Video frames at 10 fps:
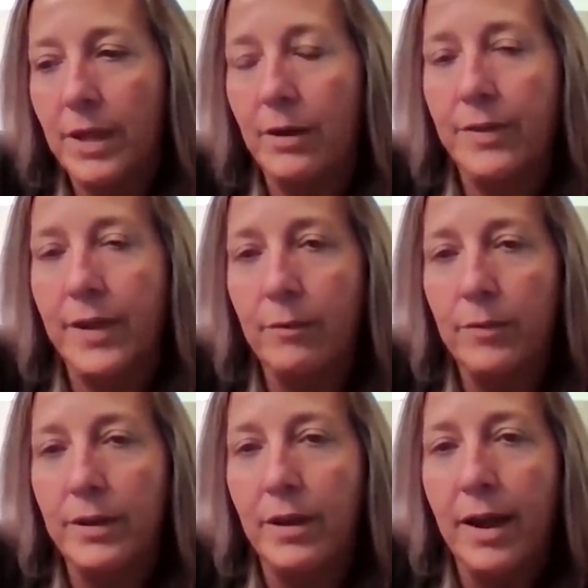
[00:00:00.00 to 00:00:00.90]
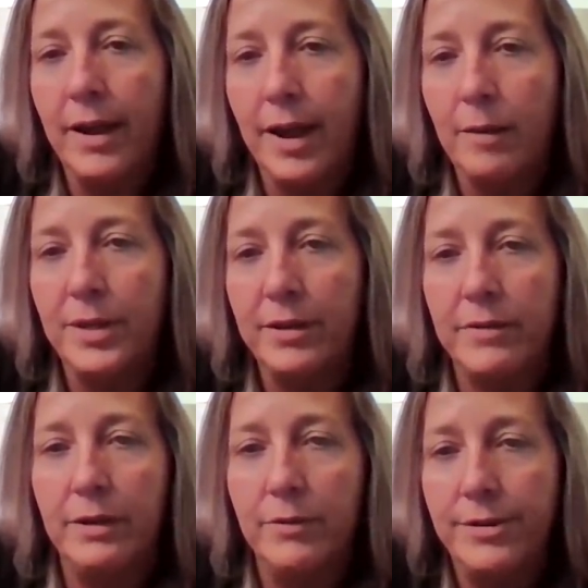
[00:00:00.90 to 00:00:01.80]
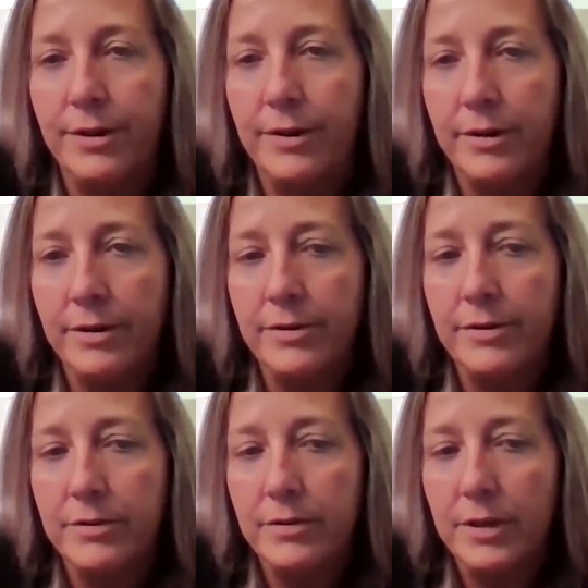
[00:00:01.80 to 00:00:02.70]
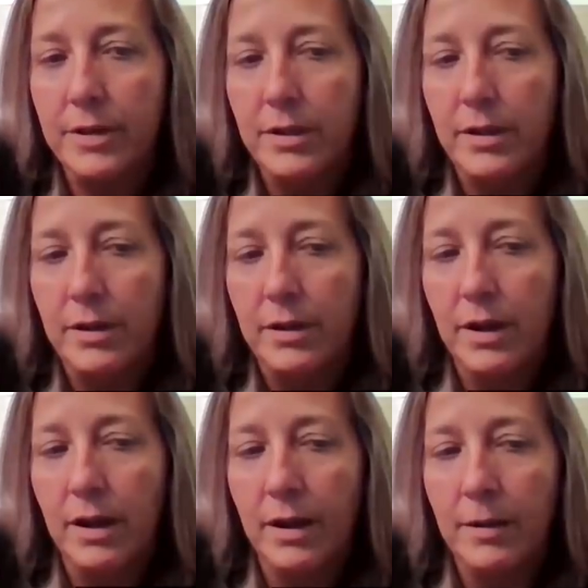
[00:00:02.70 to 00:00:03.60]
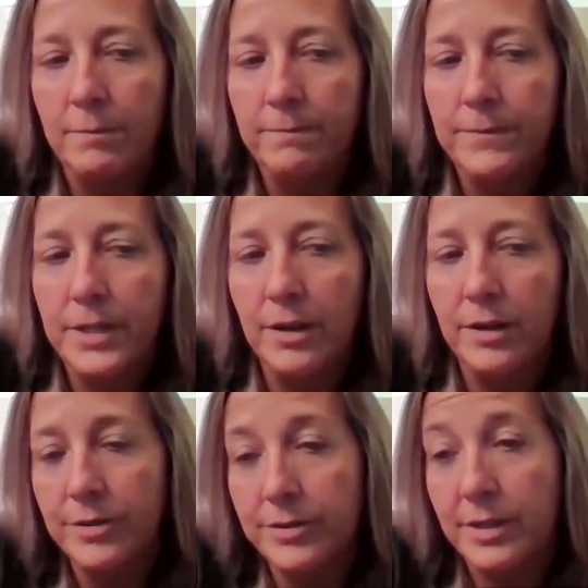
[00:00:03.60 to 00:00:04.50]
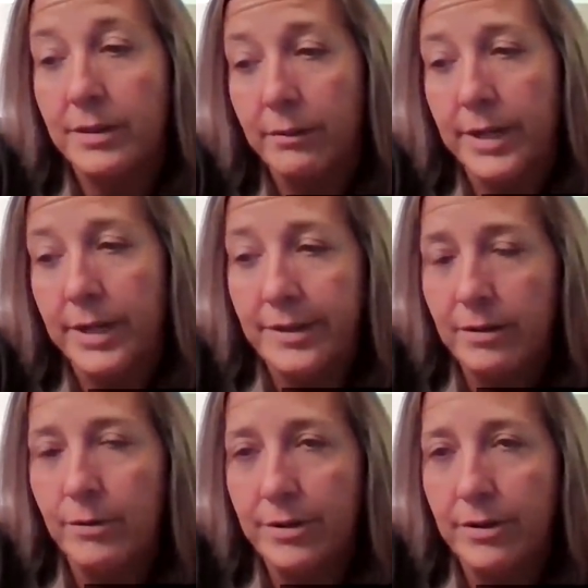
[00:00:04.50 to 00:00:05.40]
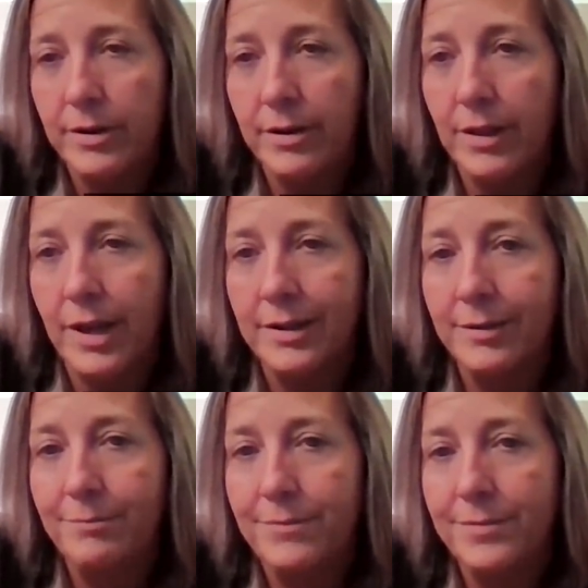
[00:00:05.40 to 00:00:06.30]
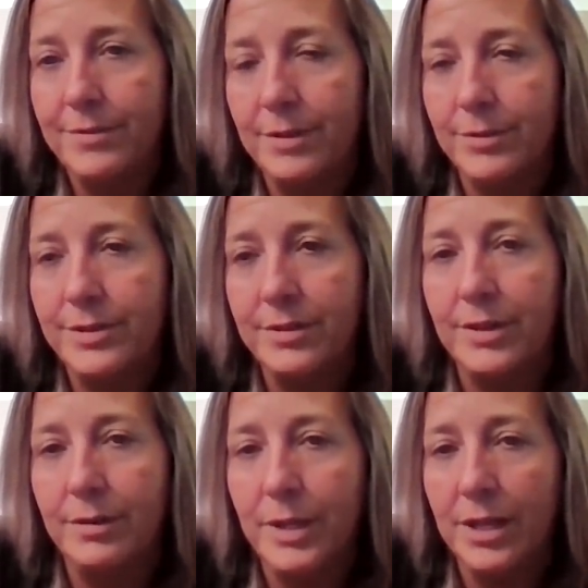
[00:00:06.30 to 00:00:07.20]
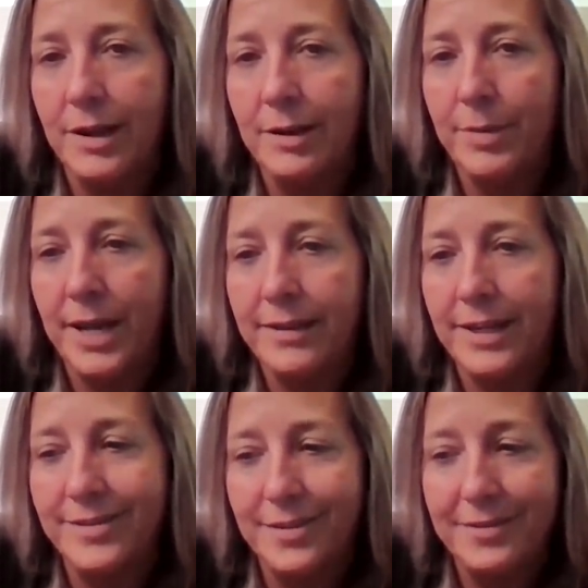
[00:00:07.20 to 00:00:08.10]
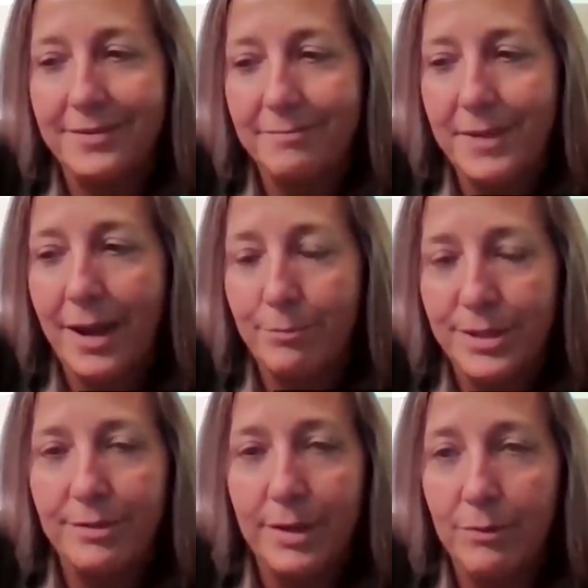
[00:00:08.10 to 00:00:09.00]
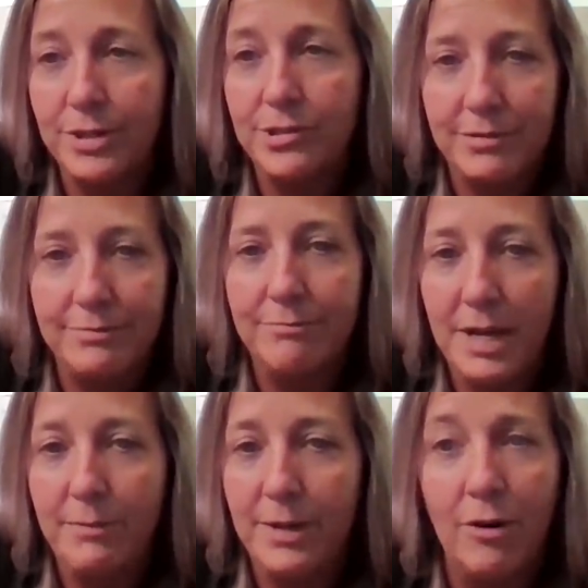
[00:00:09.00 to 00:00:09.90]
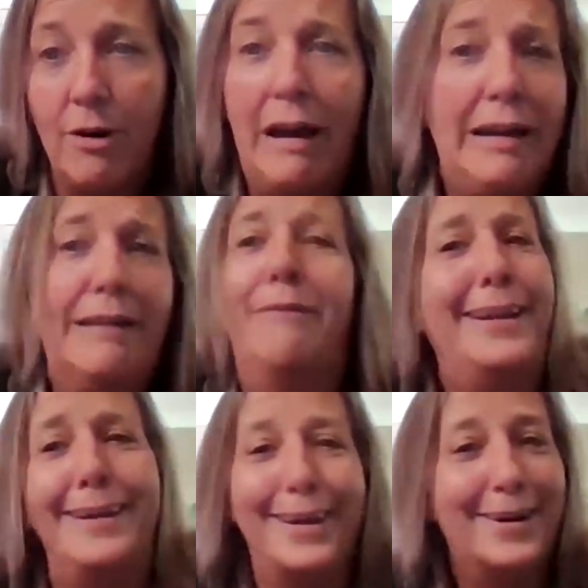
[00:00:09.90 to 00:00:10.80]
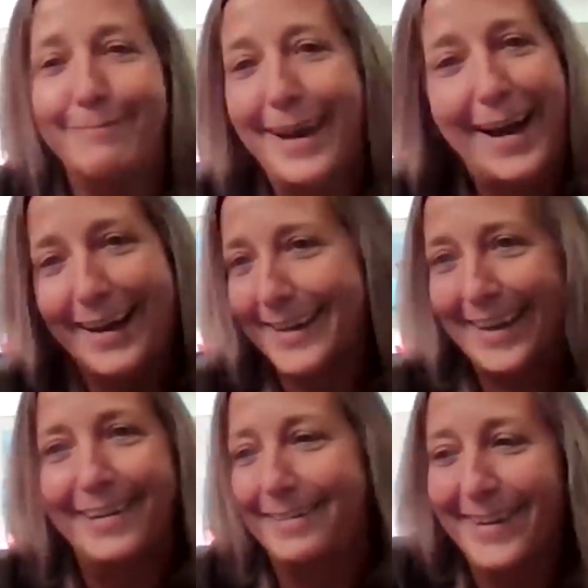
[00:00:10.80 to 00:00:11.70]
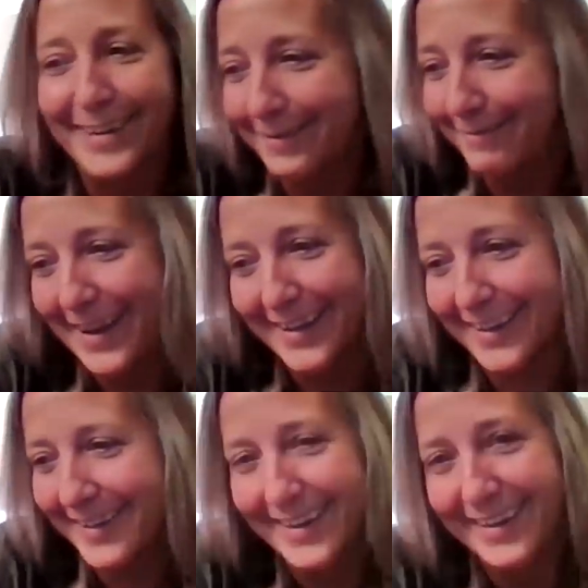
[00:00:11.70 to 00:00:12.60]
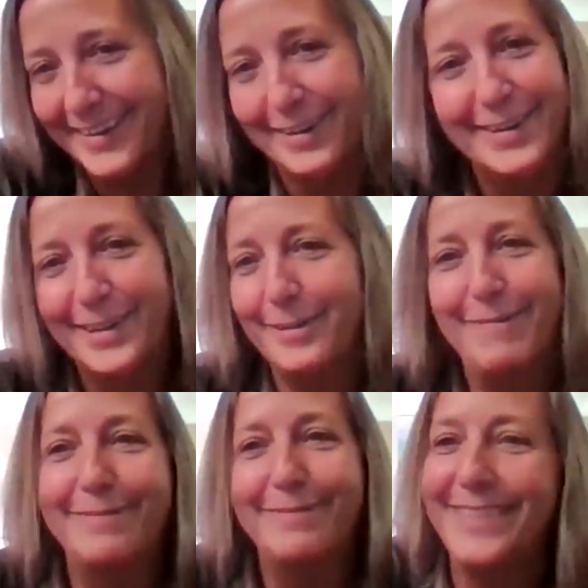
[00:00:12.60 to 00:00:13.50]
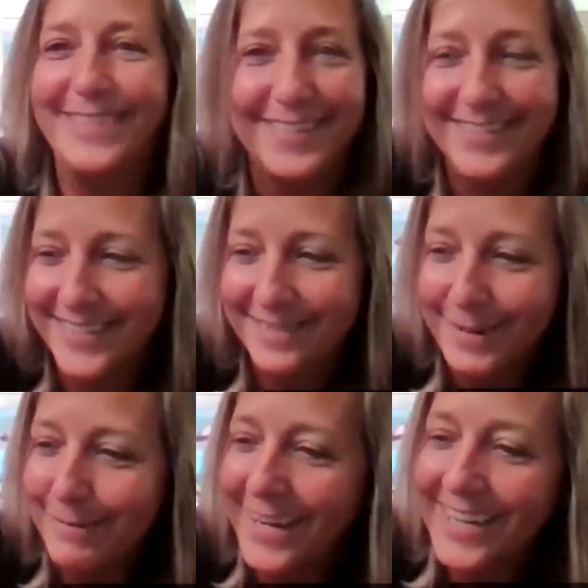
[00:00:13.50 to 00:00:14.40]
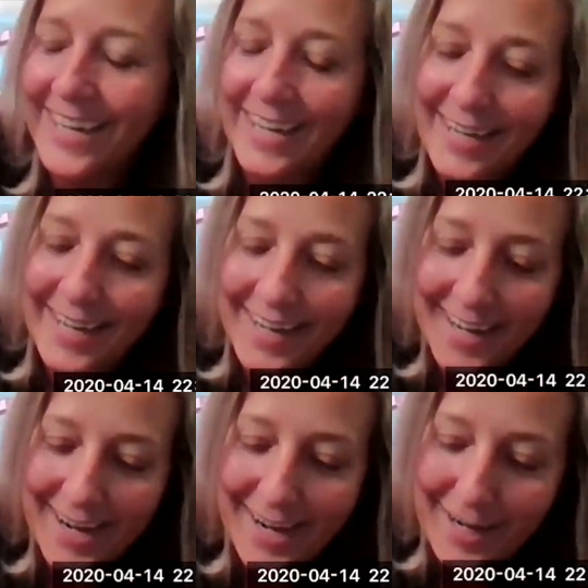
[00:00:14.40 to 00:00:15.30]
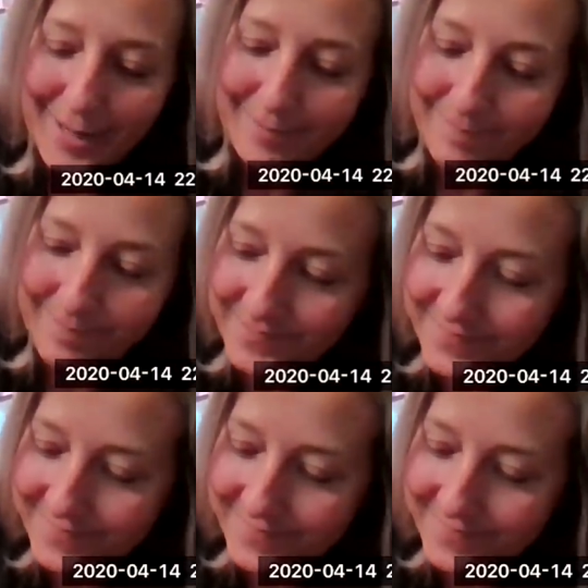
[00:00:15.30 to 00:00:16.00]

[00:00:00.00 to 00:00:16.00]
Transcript: how that would not happen if I returned. Um, he also said that when I did return, a lot of there was still going to be a lot of bad things happen to me, which made me go, I don't want to go back. I don't want to go back. I don't want to go back. Please don't send me back. Um,